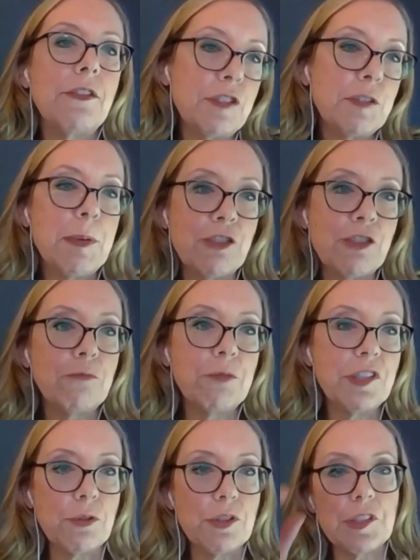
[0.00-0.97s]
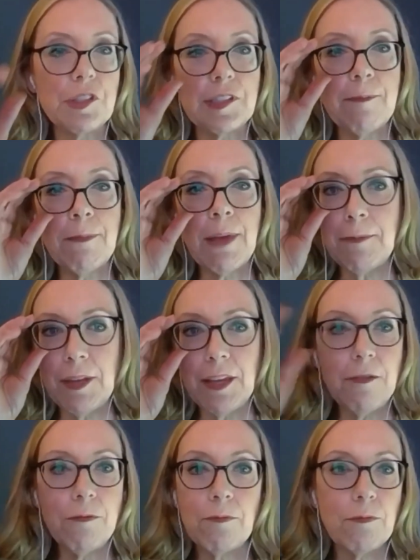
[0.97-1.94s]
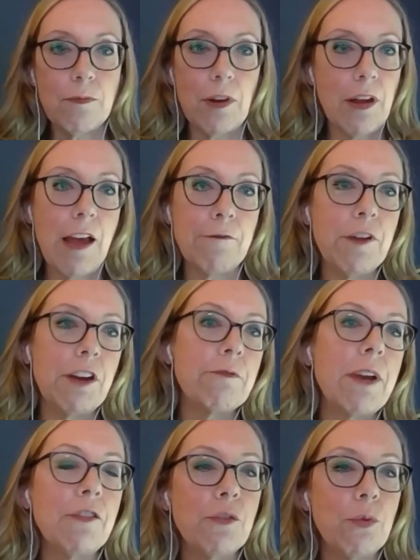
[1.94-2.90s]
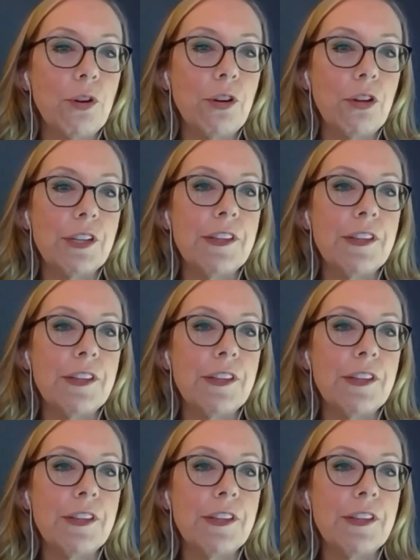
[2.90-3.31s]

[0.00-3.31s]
those special resources that may be halfway around the world?